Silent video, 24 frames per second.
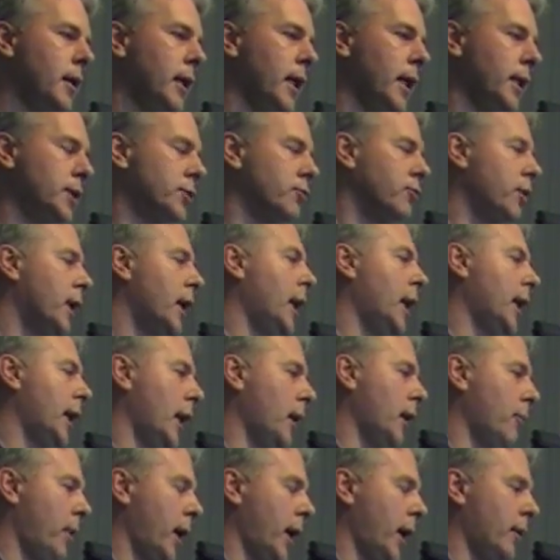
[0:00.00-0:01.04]
is really
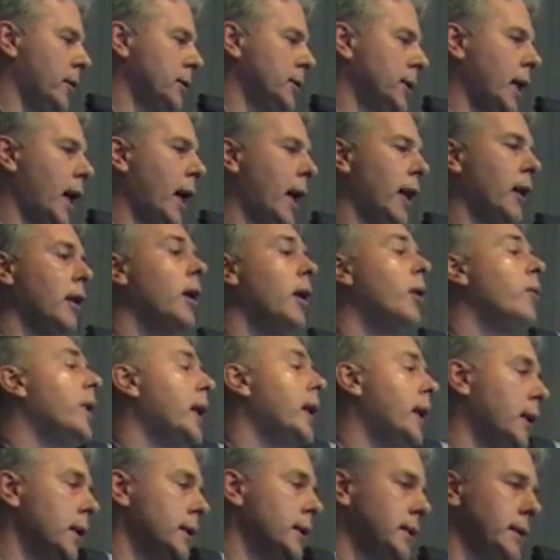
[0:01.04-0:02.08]
about our
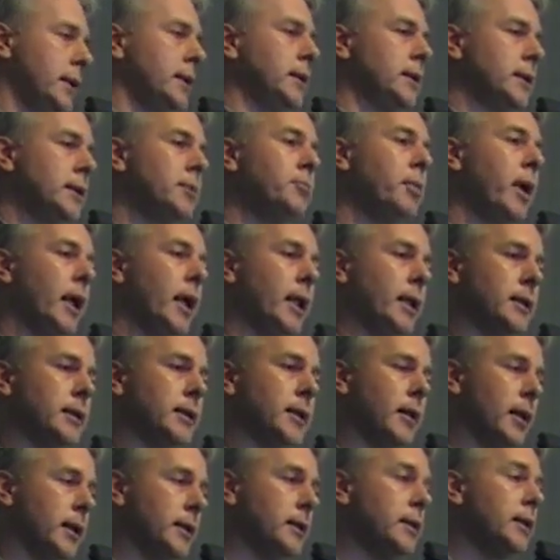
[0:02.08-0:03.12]
loneliness in space
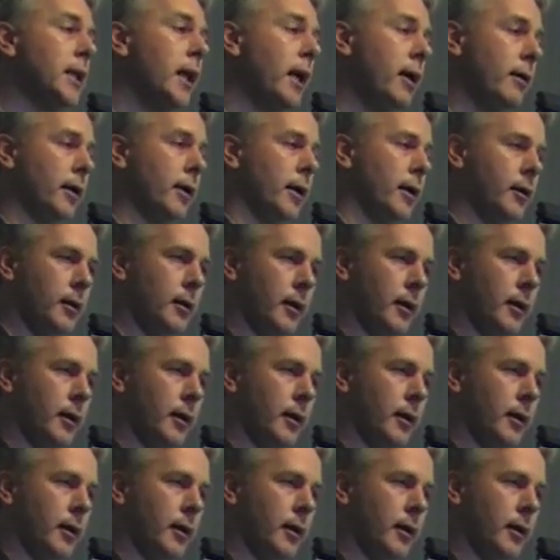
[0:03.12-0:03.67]
and the terror